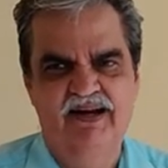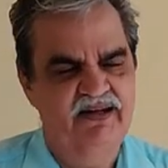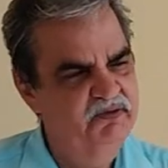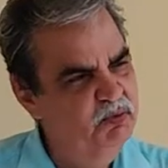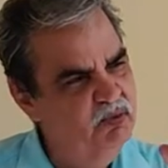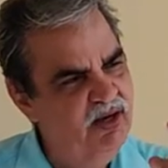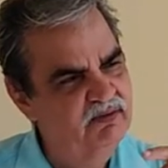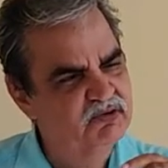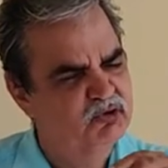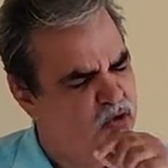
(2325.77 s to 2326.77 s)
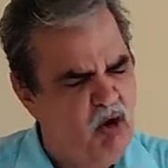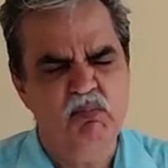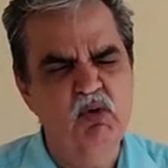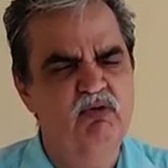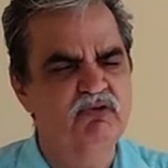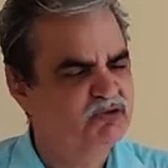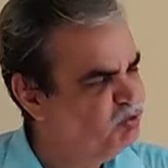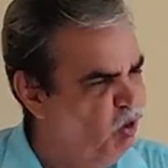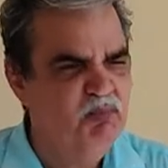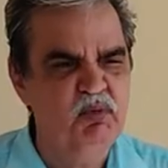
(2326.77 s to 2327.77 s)
and you are so moved
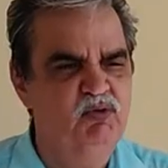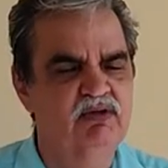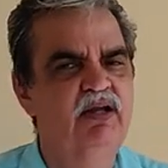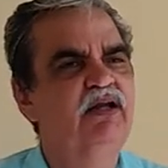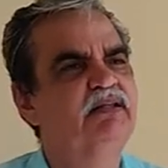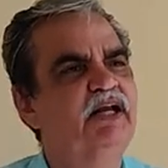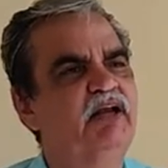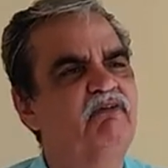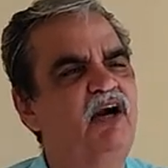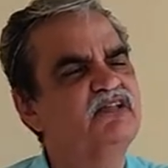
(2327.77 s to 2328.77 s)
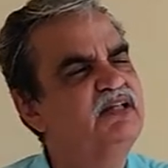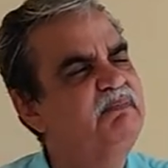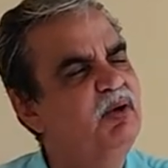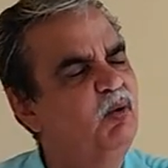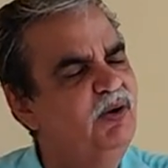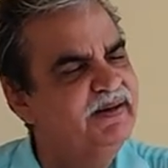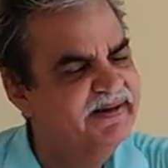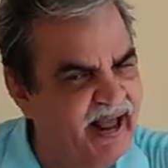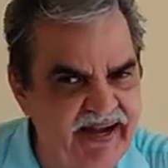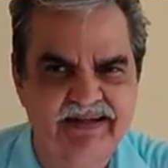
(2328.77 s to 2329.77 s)
that you have not slept the whole
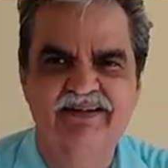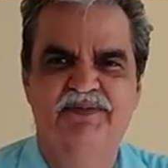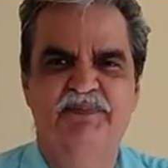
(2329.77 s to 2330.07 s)
night.